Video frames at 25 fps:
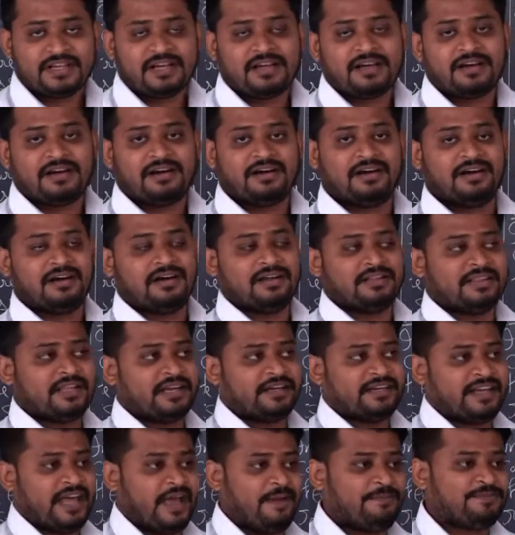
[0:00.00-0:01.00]

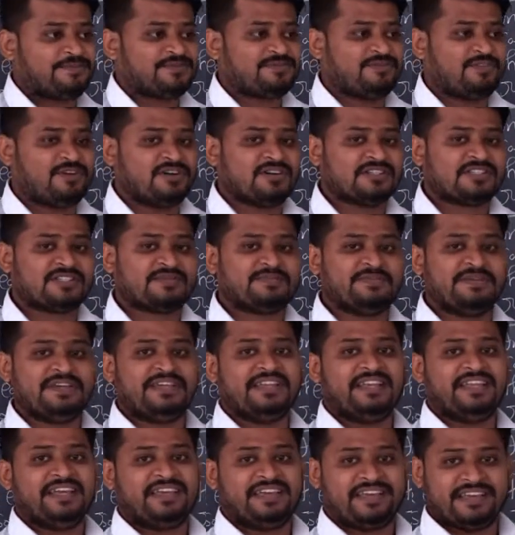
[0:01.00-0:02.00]
the taps was be
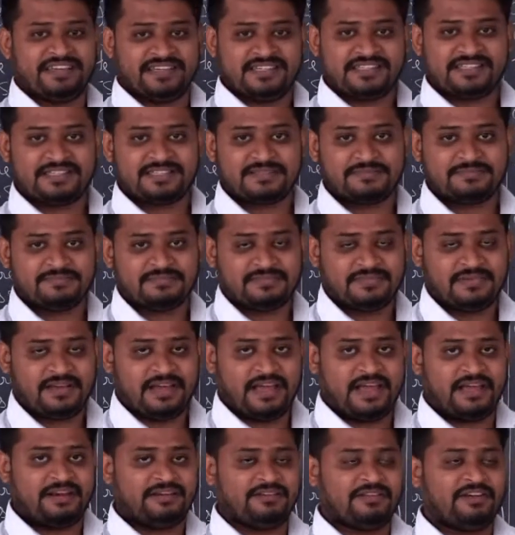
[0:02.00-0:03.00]
leakage
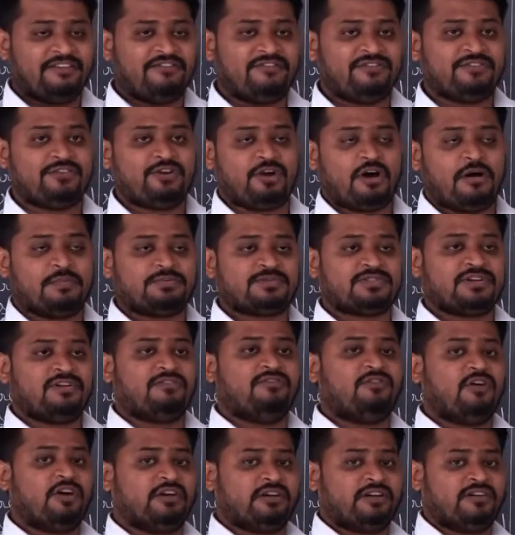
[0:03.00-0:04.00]
and the drops of
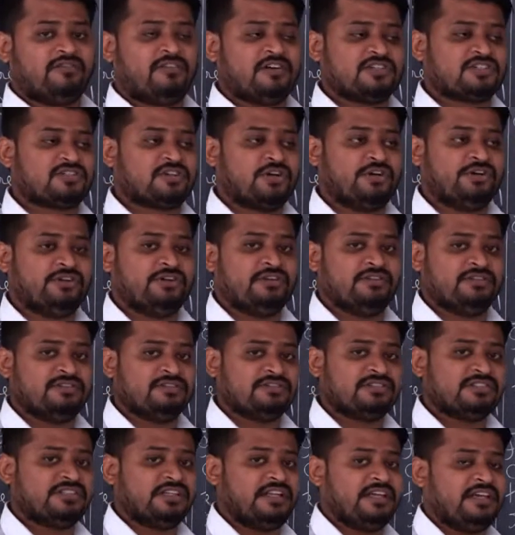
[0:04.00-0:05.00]
water was
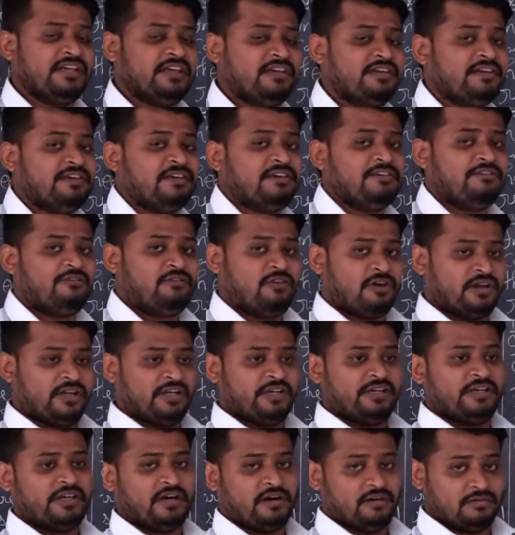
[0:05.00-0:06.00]
continuously
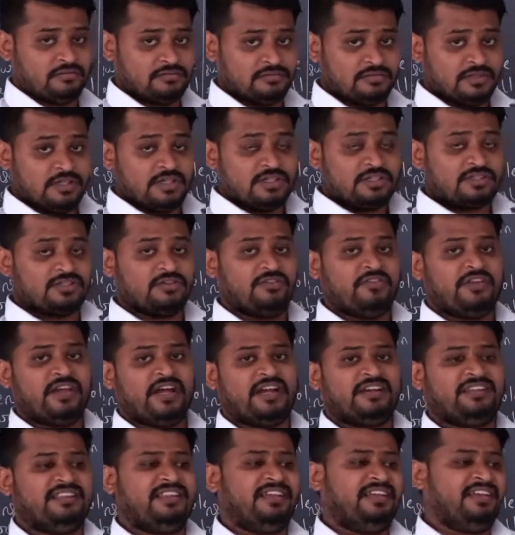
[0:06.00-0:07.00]
falling down. So we
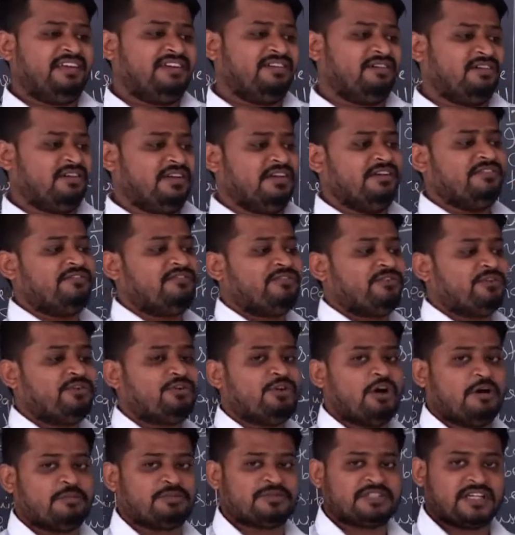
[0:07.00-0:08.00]
are thinking only few
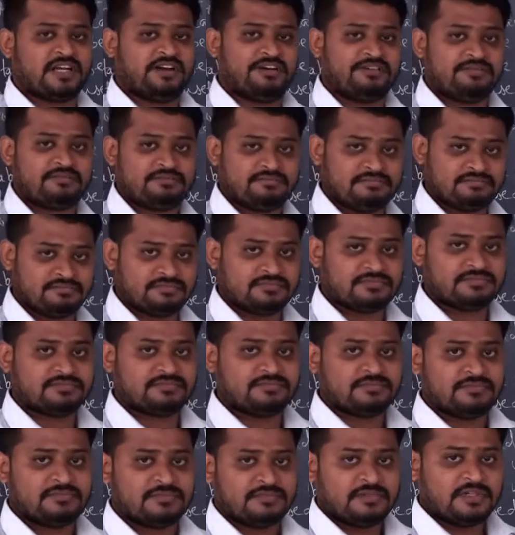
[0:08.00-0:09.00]
drops are
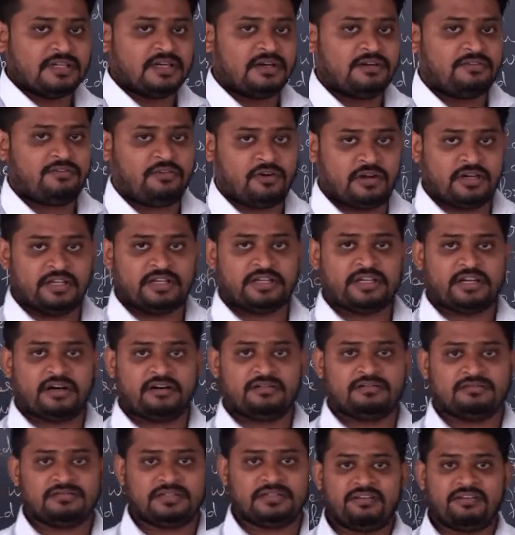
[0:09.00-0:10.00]
falling
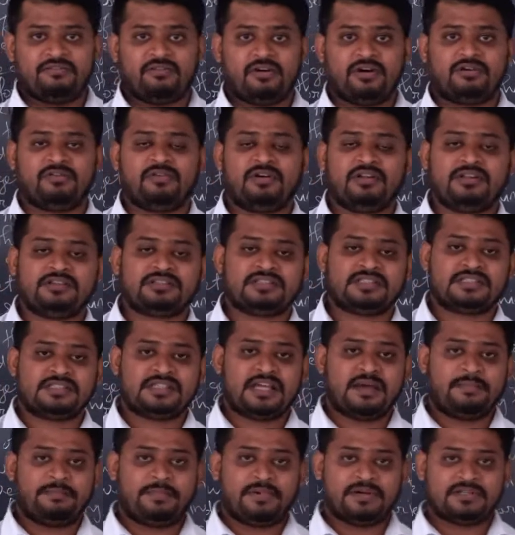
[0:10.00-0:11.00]
down, what
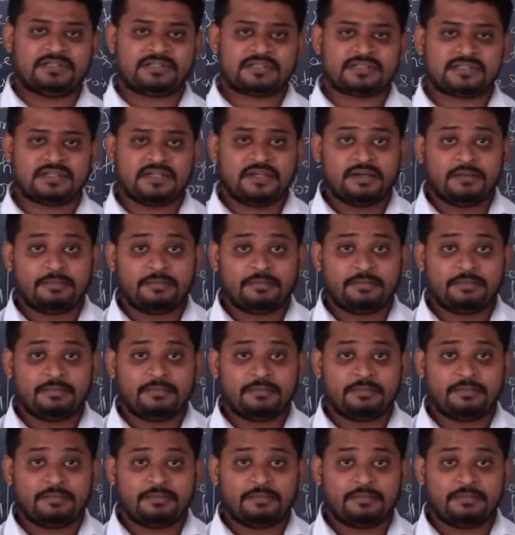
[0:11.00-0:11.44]
happens?